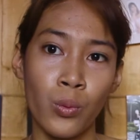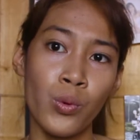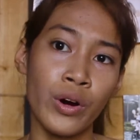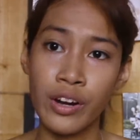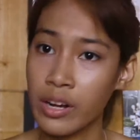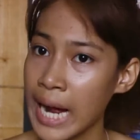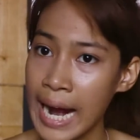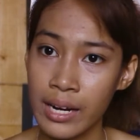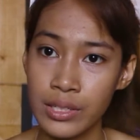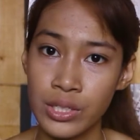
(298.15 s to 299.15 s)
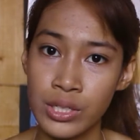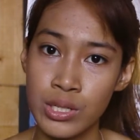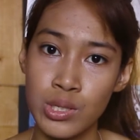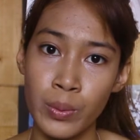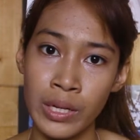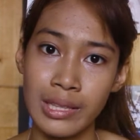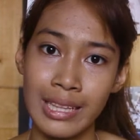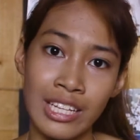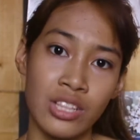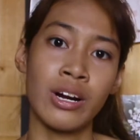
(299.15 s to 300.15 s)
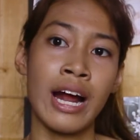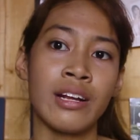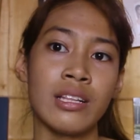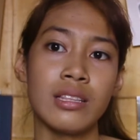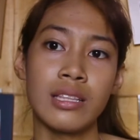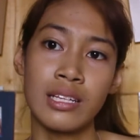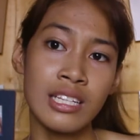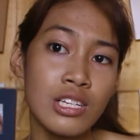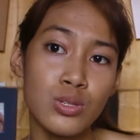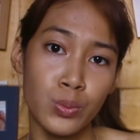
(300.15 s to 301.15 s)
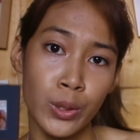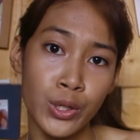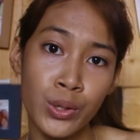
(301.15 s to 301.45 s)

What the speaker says: who are the characters, what literary techniques were